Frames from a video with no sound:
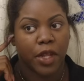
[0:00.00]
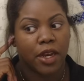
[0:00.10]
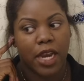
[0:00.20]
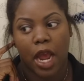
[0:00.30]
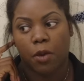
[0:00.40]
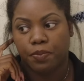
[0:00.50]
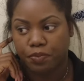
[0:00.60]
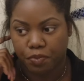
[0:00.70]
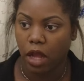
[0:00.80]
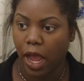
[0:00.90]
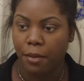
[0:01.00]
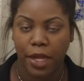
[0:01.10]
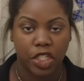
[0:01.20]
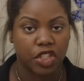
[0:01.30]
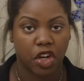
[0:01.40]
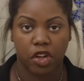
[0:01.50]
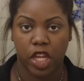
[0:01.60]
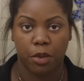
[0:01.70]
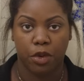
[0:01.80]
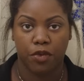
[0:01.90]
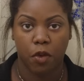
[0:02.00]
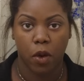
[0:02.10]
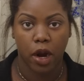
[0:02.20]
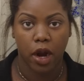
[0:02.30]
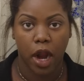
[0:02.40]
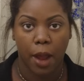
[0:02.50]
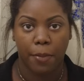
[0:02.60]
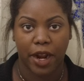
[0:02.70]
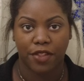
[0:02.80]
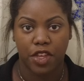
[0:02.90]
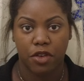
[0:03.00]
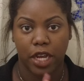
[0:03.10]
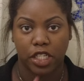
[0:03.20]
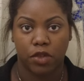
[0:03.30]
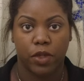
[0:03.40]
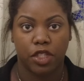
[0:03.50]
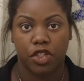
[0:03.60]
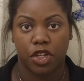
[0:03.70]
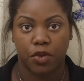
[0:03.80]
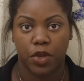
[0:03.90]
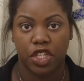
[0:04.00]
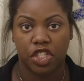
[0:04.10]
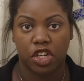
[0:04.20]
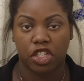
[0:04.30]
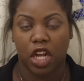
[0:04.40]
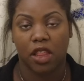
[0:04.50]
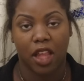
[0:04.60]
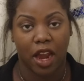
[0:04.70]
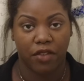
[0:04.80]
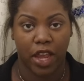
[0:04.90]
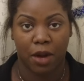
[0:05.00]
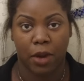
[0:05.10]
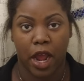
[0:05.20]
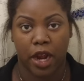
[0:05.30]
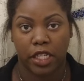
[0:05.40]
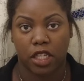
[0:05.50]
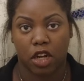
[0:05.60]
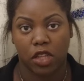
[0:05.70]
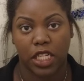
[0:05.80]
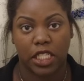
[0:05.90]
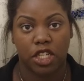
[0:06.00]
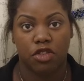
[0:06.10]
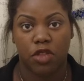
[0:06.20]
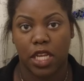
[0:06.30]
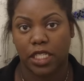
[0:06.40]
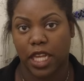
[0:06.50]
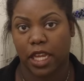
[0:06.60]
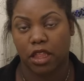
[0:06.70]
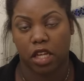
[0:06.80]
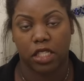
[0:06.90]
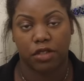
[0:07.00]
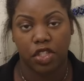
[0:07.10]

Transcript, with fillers: Now, I mentioned earlier before, but I think you guys should really do your research. A lot of antibiotics are linked to things like thoughts of